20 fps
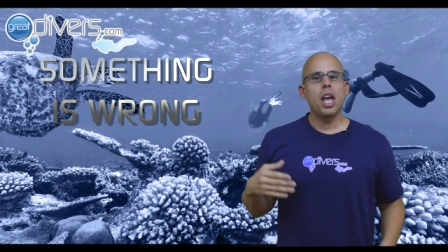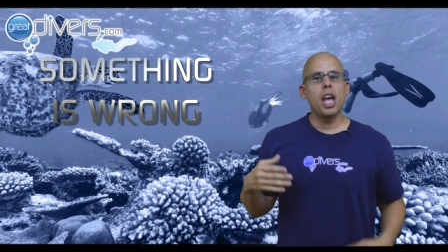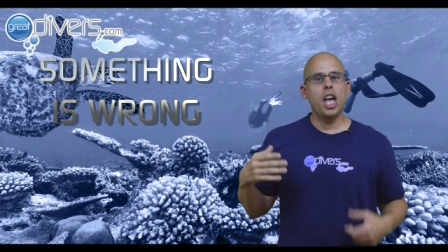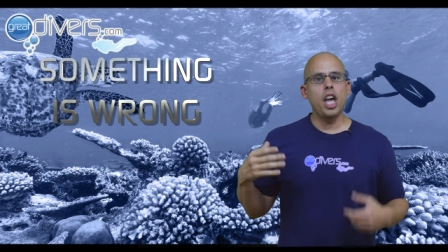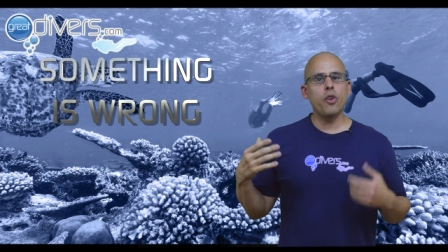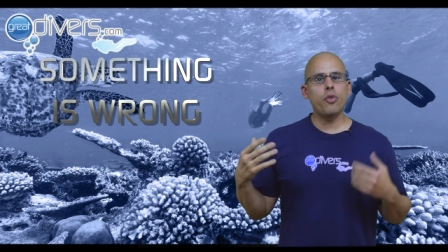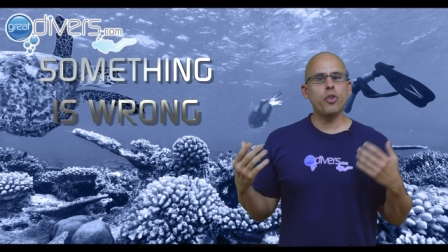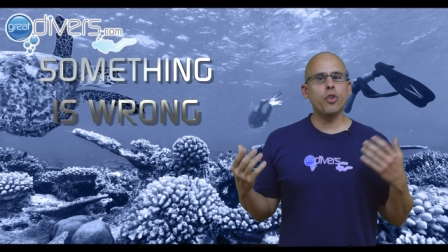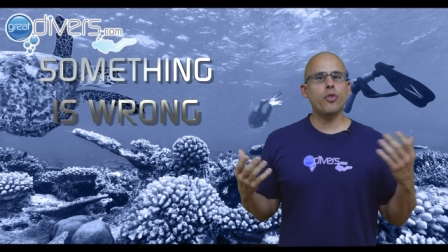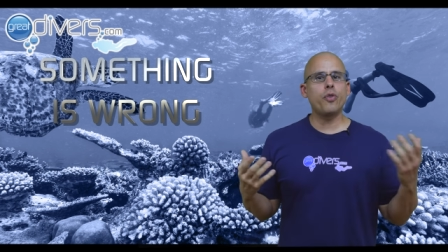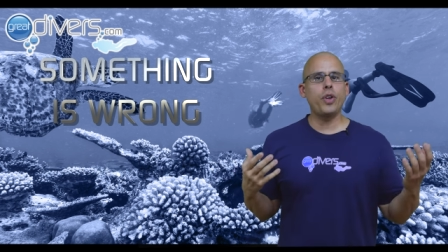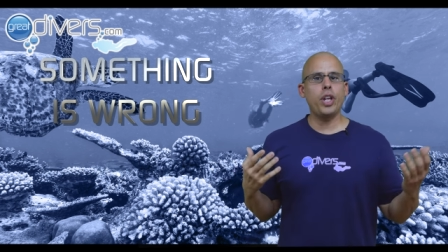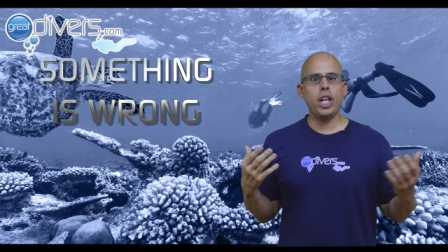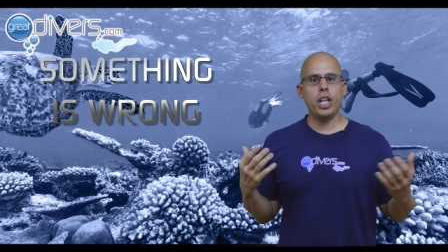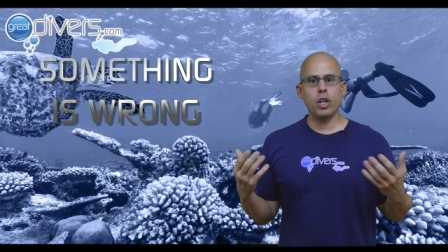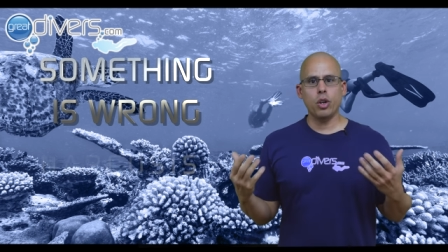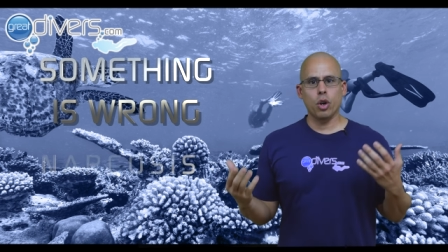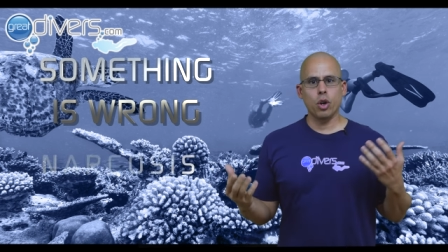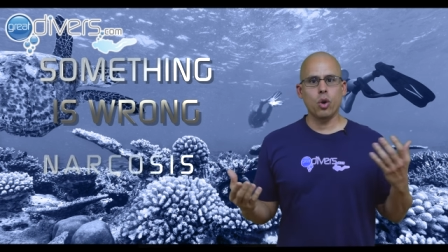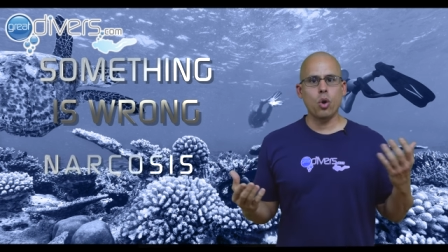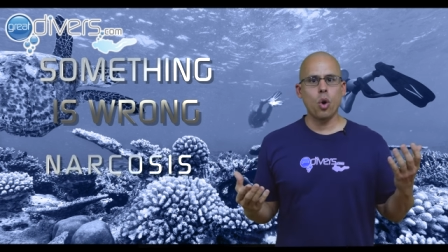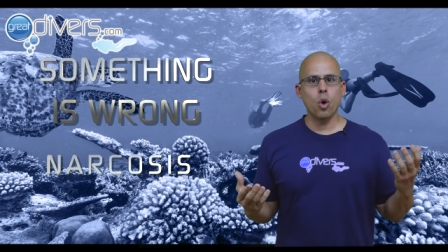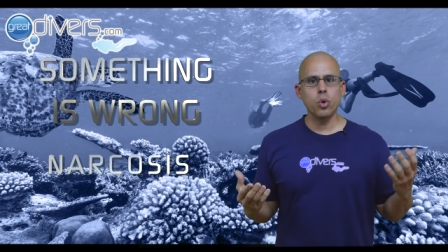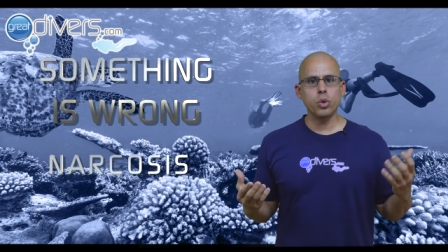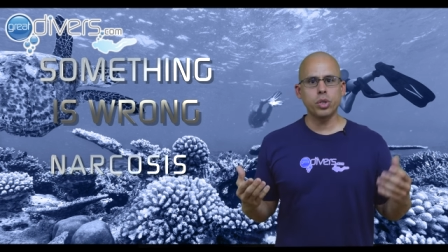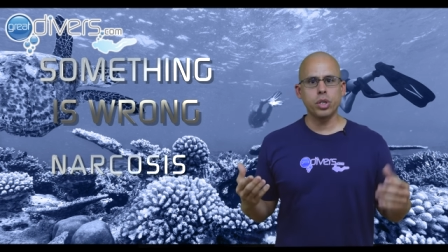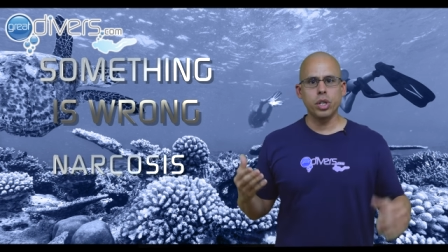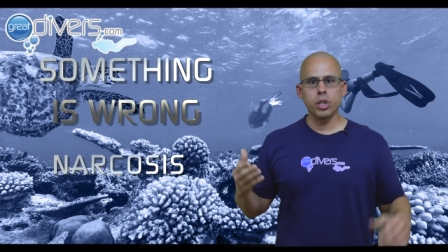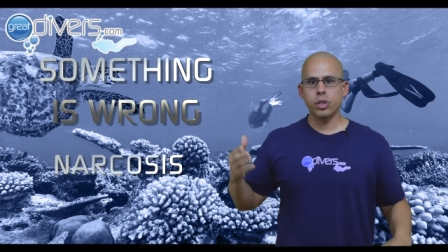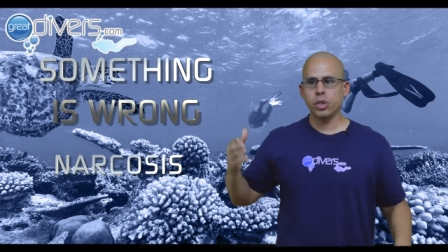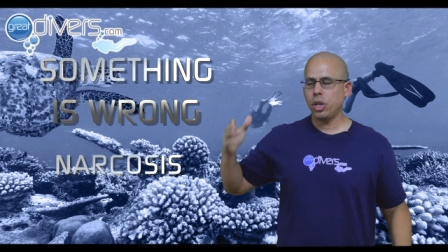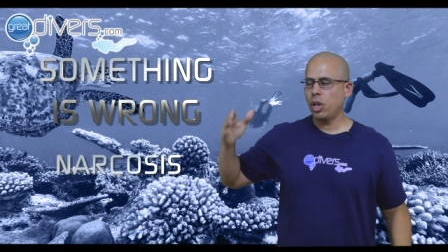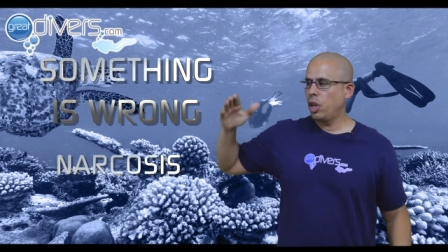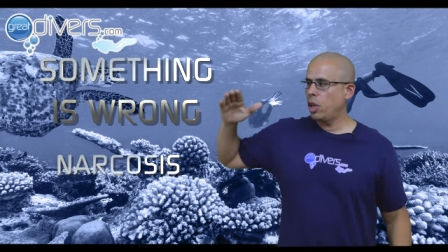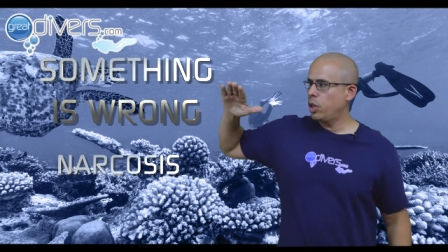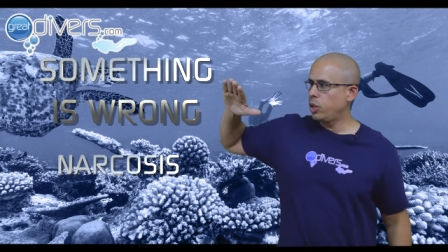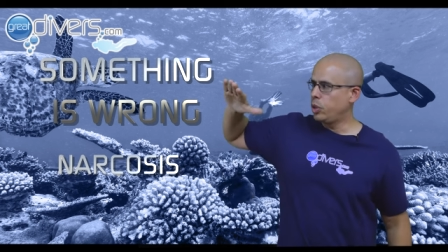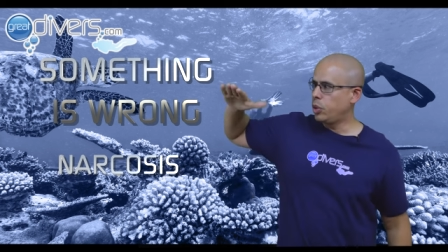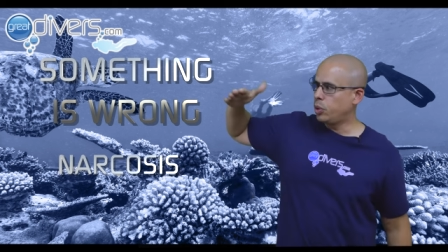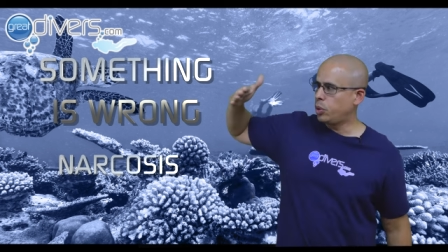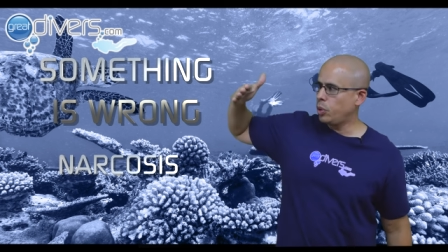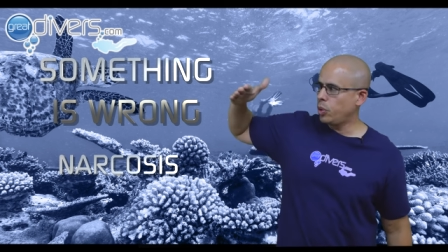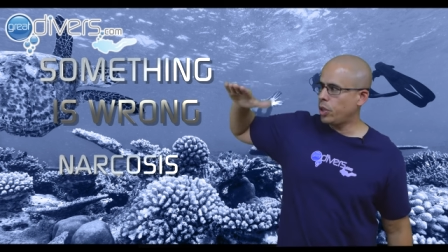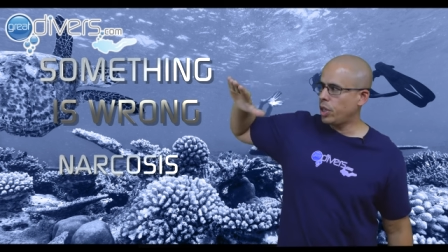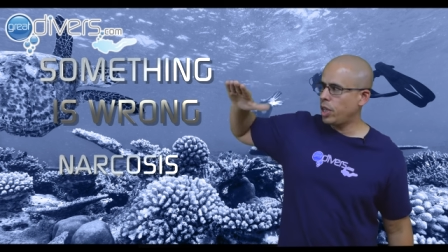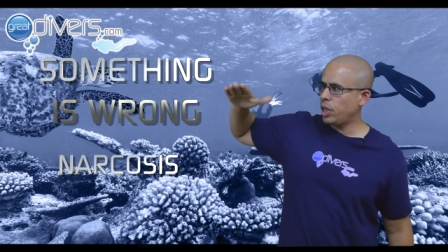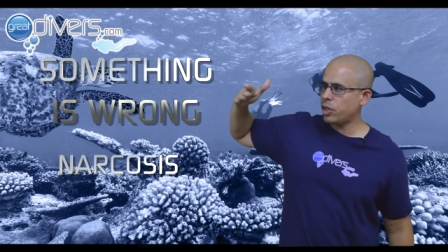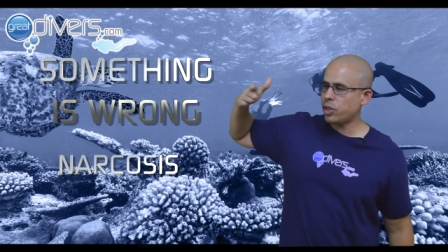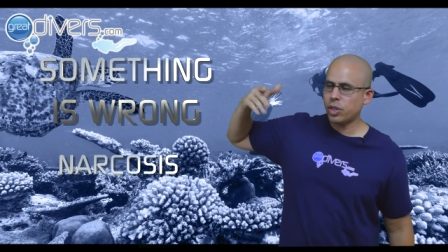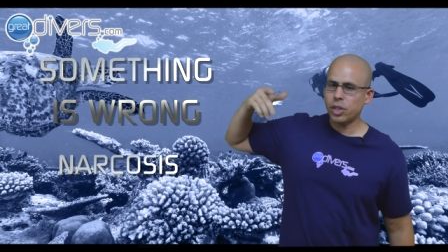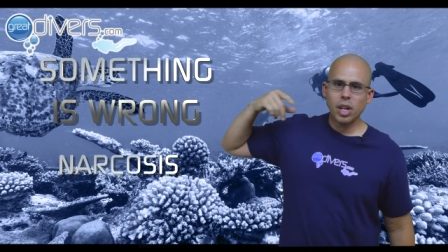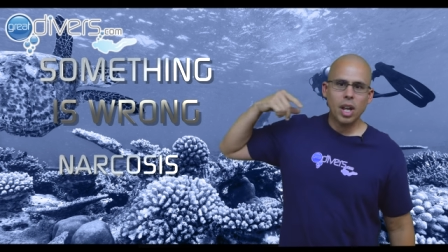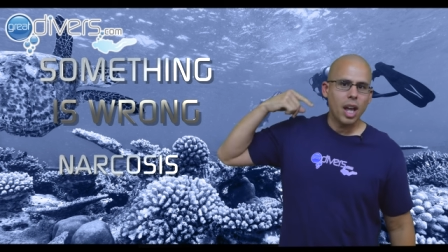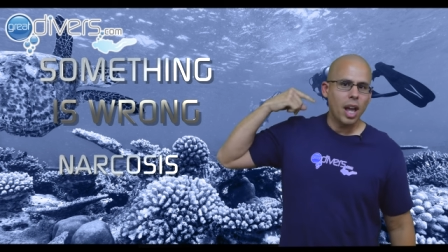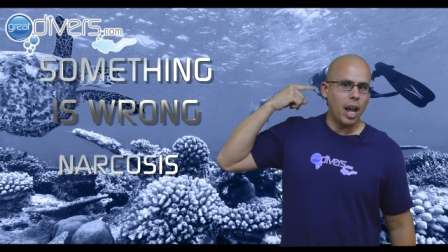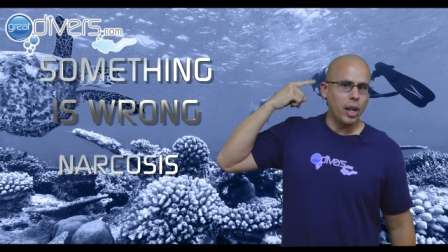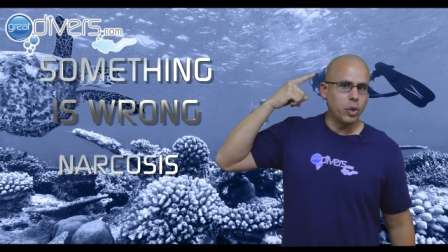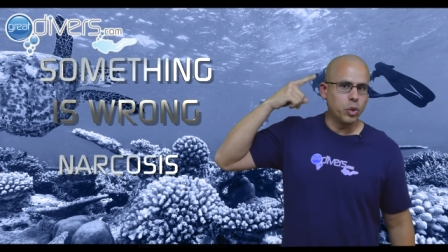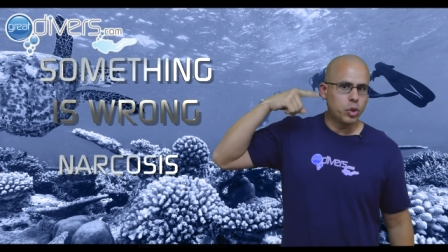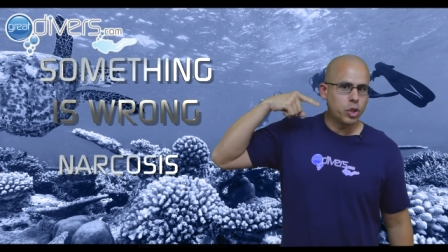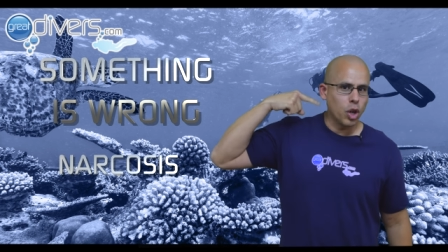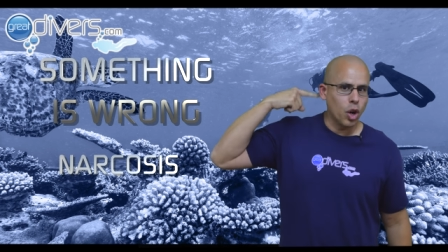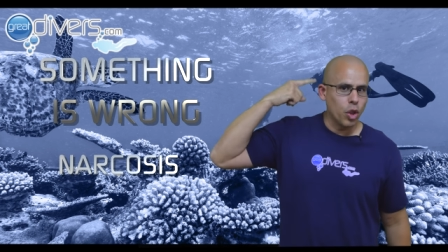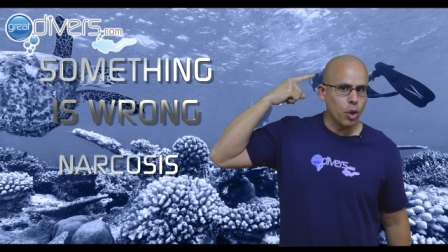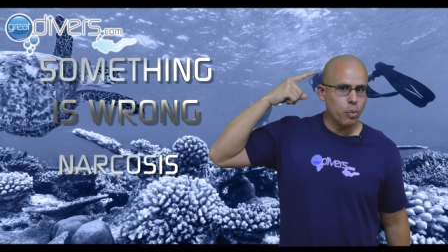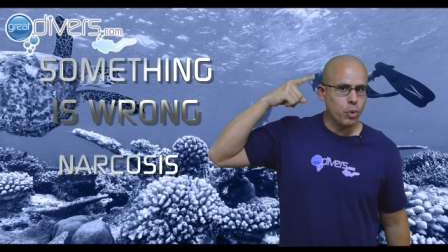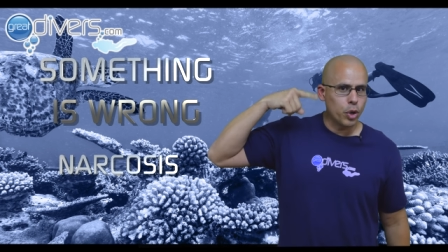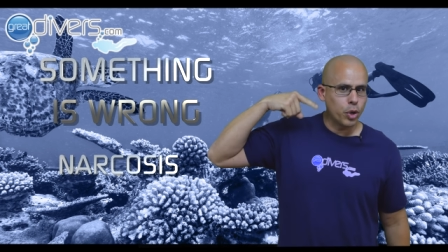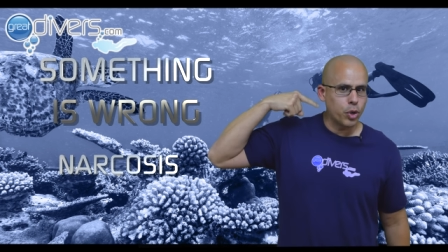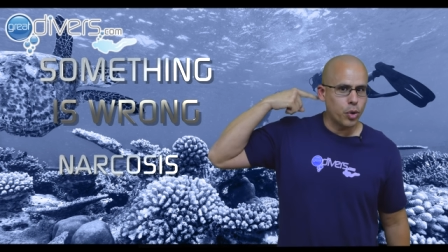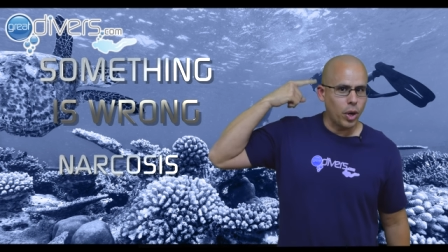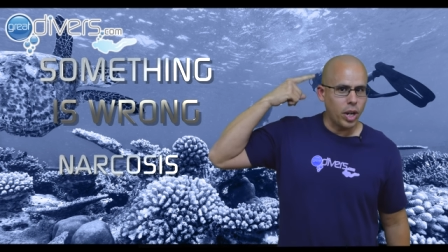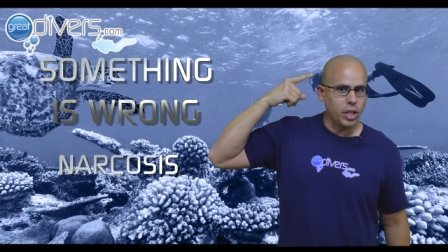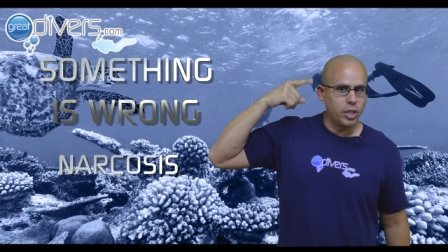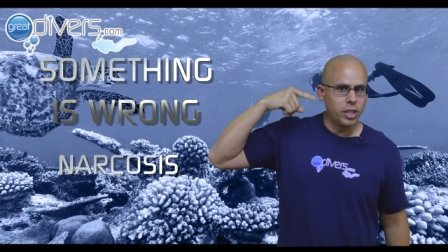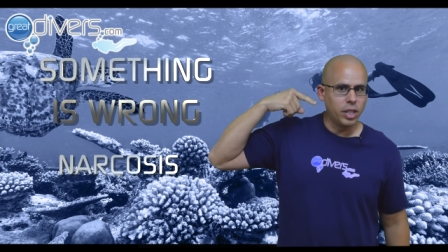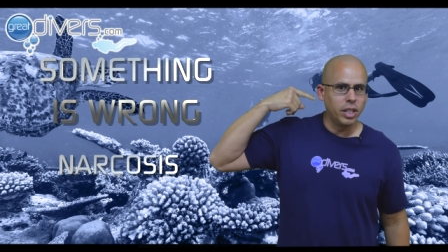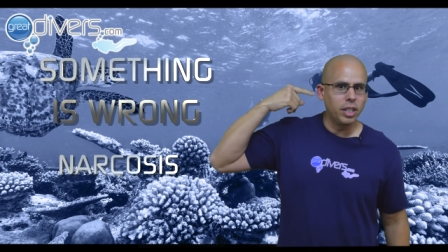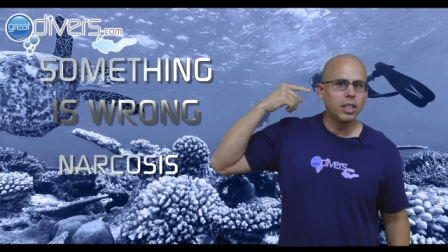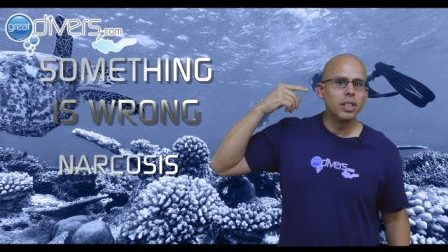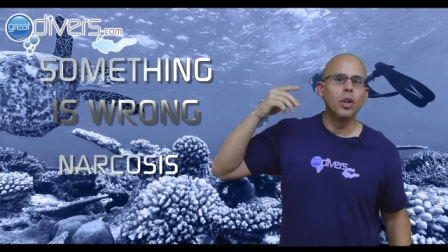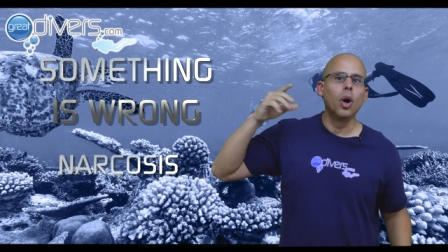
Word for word: If you're feeling narcosis, you do this and you tell them you're crazy.